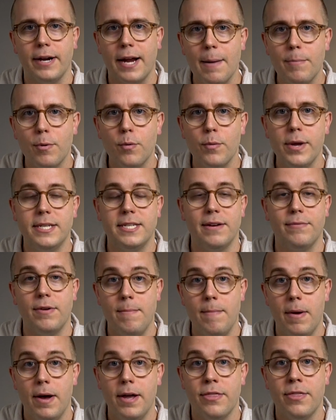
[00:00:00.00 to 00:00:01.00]
couple weeks, every
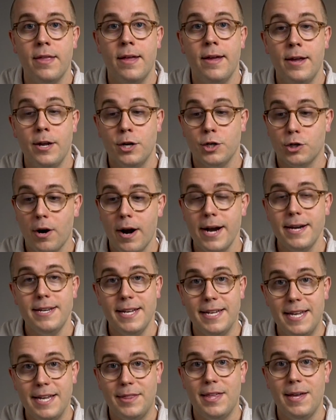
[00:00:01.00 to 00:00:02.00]
month, trying to
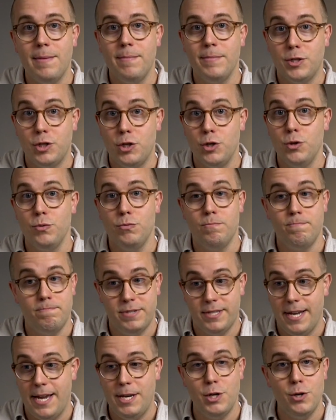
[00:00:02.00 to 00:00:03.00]
get them to
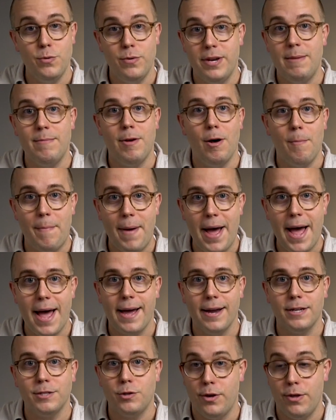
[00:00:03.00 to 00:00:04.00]
send you an email
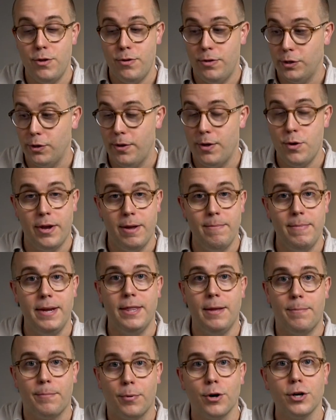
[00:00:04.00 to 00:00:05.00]
back so that you can be
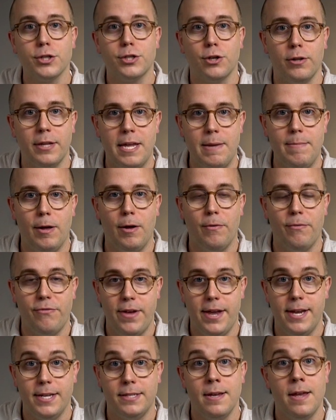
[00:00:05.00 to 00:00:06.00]
in the personal email
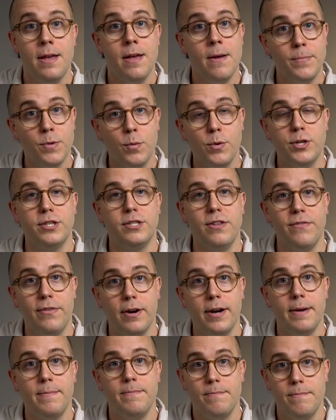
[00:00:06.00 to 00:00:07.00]
phase, which is the
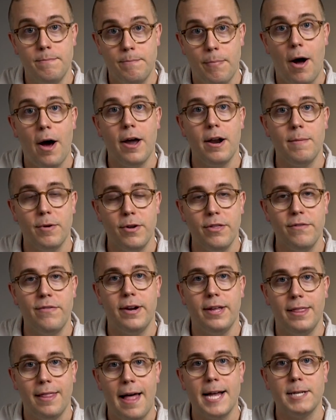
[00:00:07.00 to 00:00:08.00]
very bottom or the
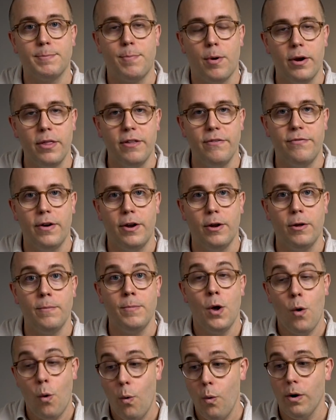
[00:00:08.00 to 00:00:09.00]
very last part of the funnel.
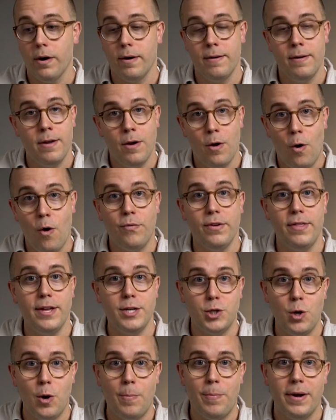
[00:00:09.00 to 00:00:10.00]
Or hopefully they
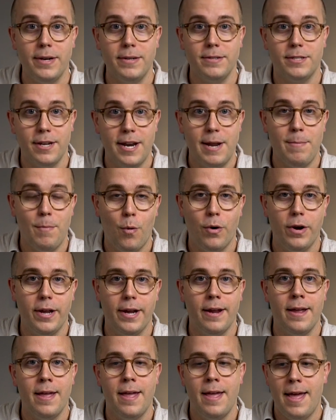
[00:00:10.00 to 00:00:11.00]
show up on Sunday
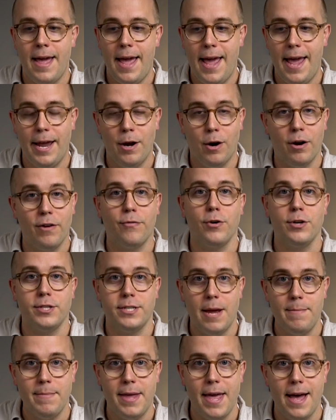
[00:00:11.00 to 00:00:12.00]
morning and are a
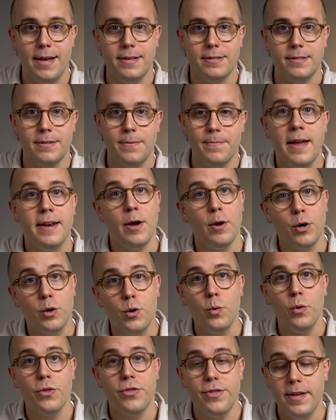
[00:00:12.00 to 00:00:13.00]
first-time guest. Now, a
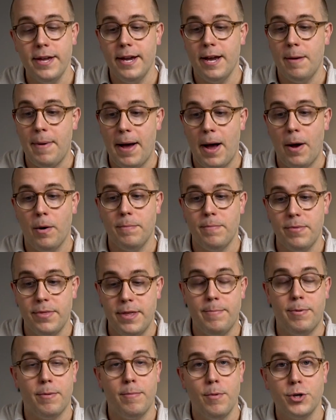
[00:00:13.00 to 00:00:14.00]
cool thing about
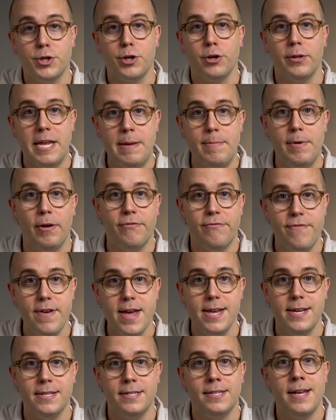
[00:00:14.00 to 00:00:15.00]
the promotional email
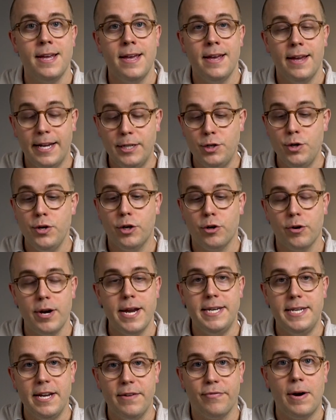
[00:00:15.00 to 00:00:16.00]
phase is you can
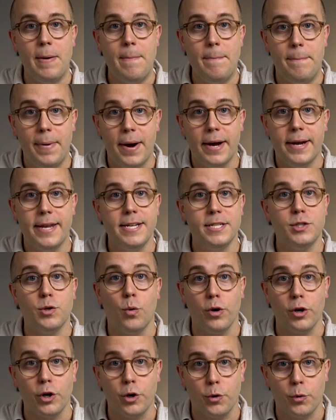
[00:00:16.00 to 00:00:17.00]
create different buckets
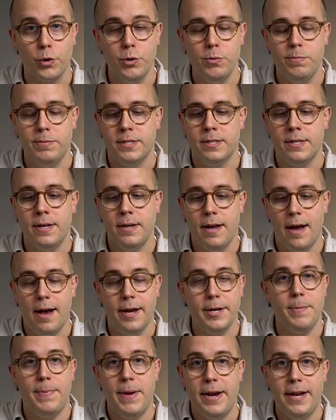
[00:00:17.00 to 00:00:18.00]
or groups
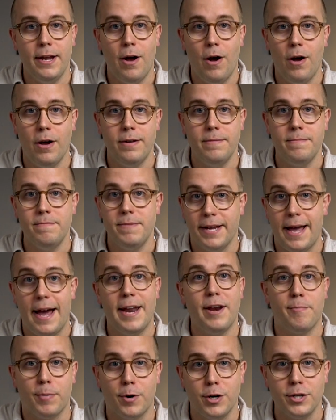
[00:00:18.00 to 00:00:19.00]
depending on the
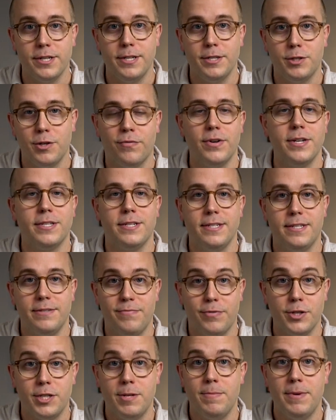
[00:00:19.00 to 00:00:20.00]
kind of person. So for instance,
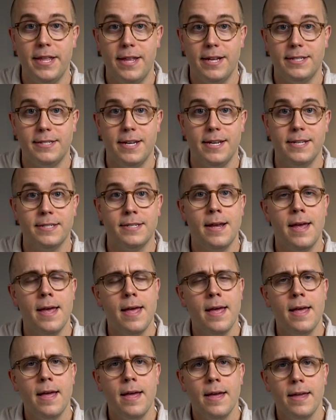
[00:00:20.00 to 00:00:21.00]
for somebody that says,
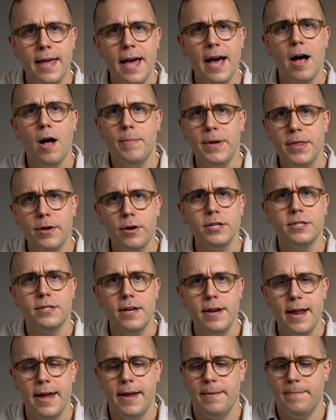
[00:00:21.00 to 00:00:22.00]
yeah, I'll be there on
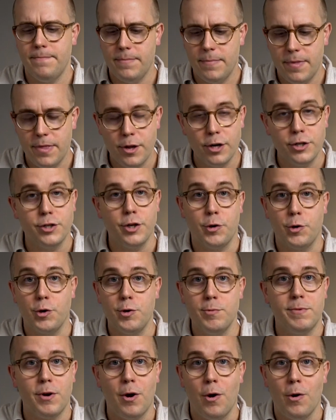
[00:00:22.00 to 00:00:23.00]
Sunday, there's a
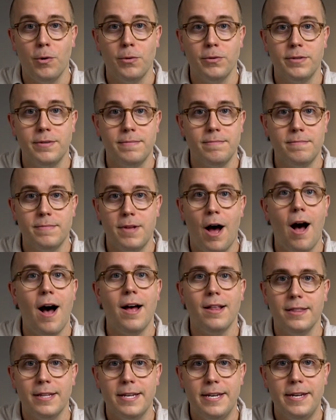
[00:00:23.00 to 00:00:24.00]
group called
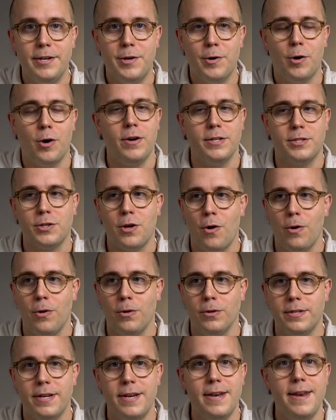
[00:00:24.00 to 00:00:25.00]
Hot Lead, or it's
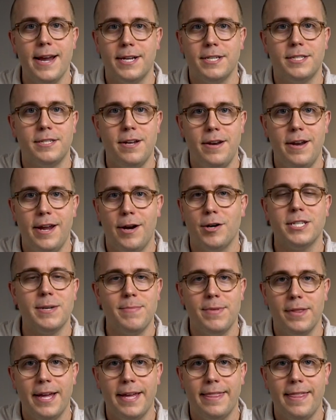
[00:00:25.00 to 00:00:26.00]
called Next Sunday or
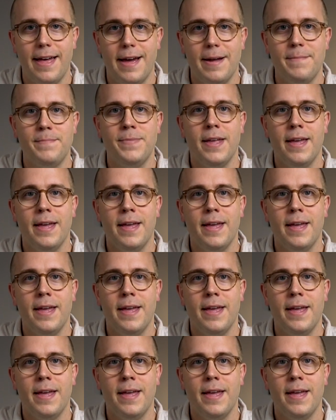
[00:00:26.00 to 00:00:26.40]
something like that.